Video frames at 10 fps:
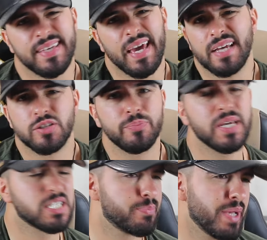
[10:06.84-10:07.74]
yeah, to be
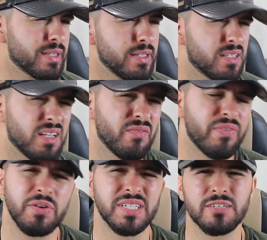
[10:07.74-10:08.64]
expected.
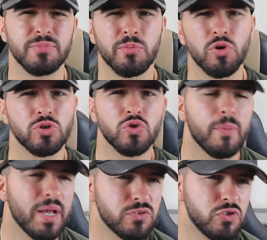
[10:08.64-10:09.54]
Very simple, I'm not going to talk
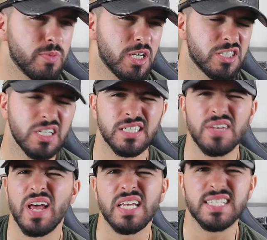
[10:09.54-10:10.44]
about it too much. Let's
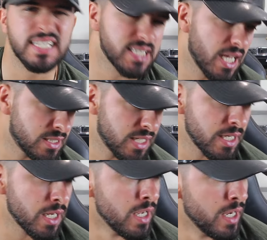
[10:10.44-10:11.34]
give it a 6 out
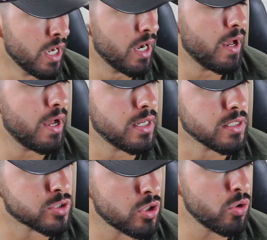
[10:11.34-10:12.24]
of 10.
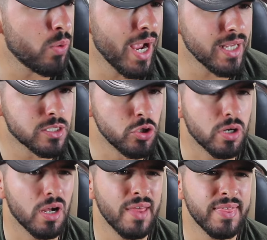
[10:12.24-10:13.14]
Song wise,
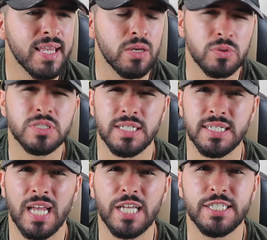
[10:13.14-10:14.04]
look, I think it's
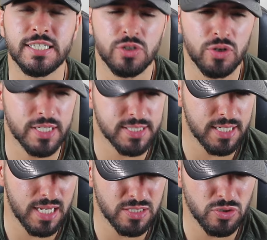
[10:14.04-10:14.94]
a catchy song, it's a
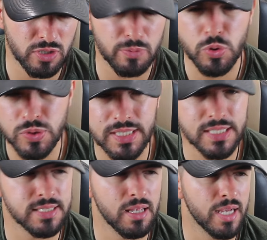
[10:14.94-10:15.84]
nice song, the music
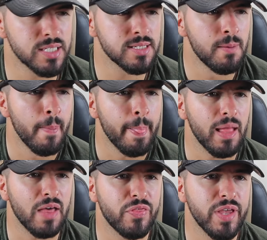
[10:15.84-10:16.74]
is nice.
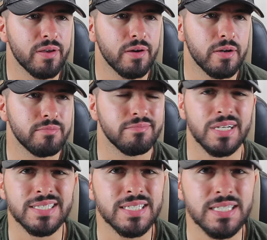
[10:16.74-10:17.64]
I think
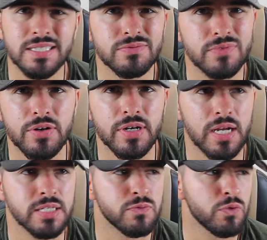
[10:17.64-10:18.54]
Azis, very
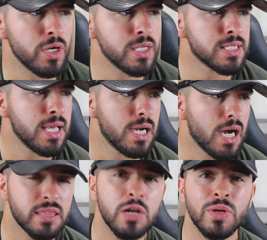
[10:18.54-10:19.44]
nice voice.
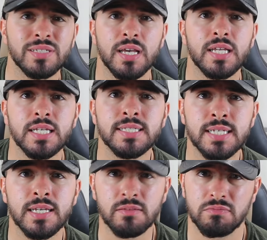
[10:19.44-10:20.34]
I think when Tea did
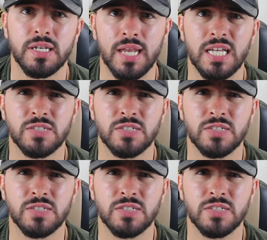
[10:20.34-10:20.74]
sing, nice